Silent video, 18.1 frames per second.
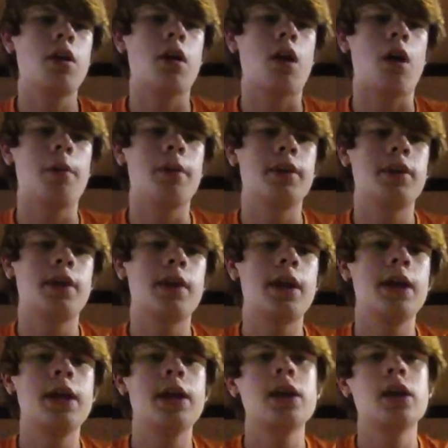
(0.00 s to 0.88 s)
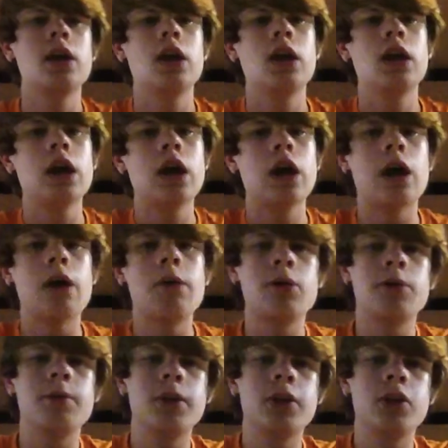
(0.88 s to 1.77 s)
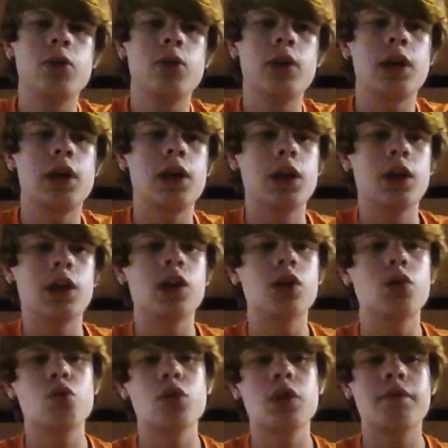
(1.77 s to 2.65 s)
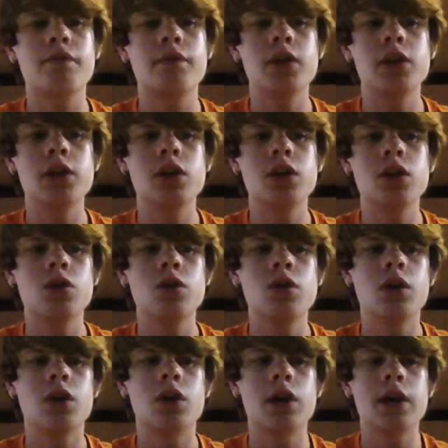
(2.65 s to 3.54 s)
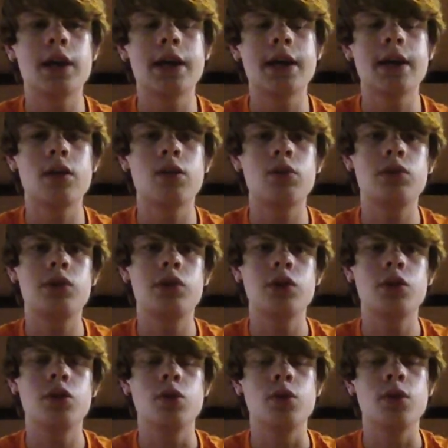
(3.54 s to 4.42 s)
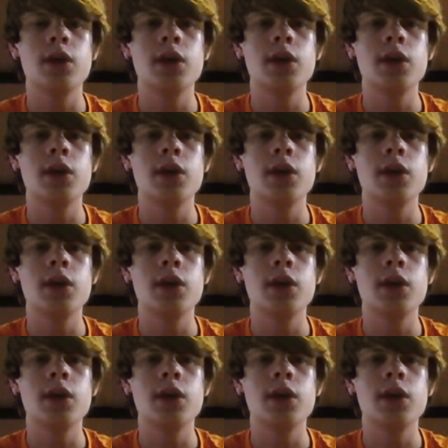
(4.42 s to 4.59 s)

And today I'm going to be doing a quick video on how to